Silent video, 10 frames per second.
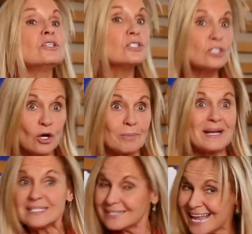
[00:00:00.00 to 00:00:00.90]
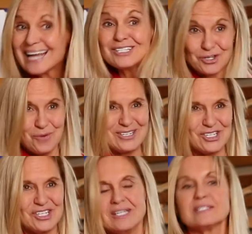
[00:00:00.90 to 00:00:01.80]
So my next
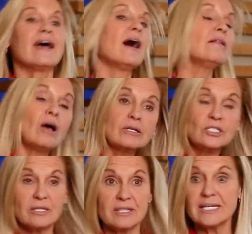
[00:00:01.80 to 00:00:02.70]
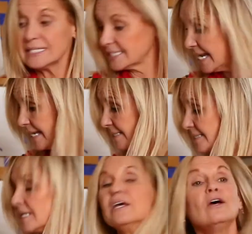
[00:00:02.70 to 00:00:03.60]
question is, how long do you think it
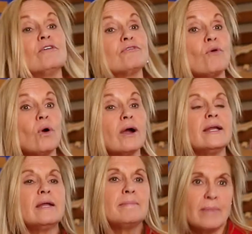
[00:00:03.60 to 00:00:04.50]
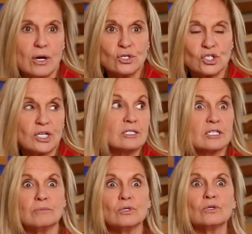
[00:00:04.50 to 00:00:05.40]
takes for an emotion
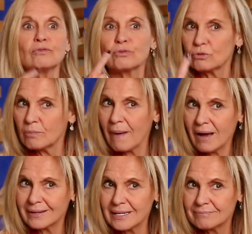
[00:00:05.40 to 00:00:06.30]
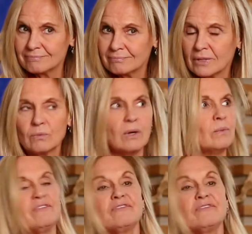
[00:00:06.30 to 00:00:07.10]
to move through the body? Well, we